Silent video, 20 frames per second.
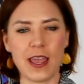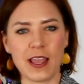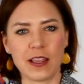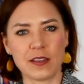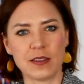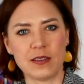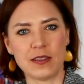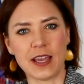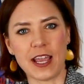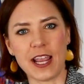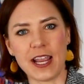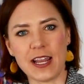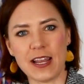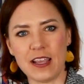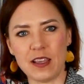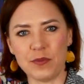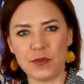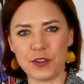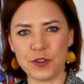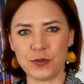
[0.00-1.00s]

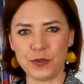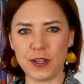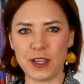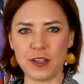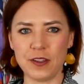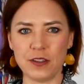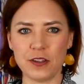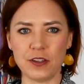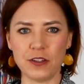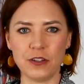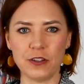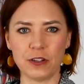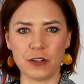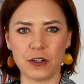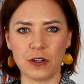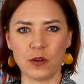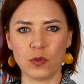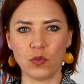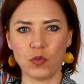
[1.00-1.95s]
anxiety between your